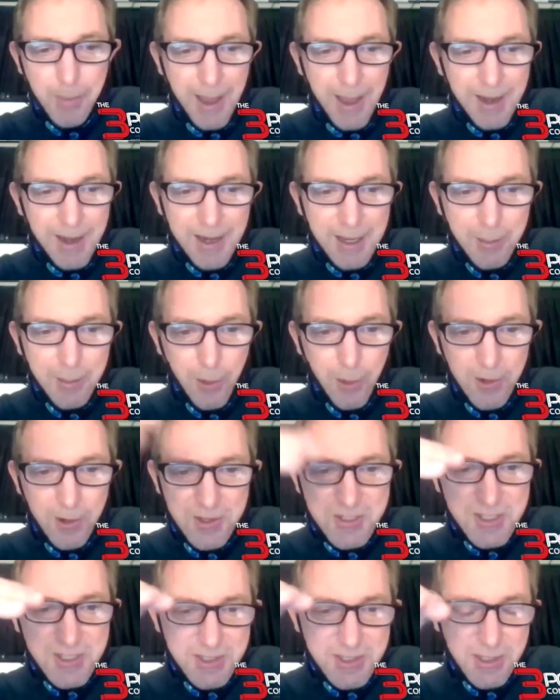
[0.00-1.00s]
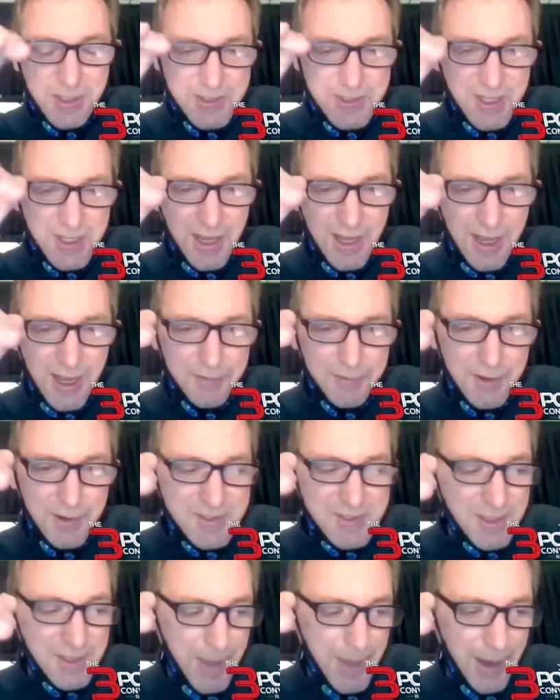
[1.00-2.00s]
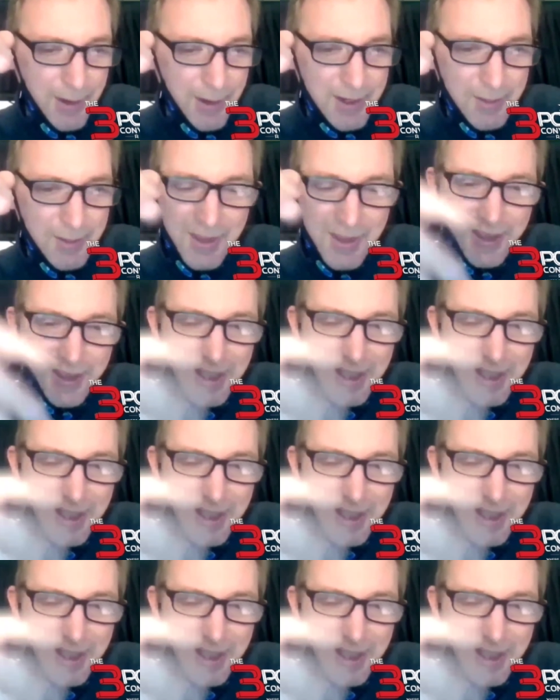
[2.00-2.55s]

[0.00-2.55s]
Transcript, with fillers: about it anymore. It's just there's a confidence about him.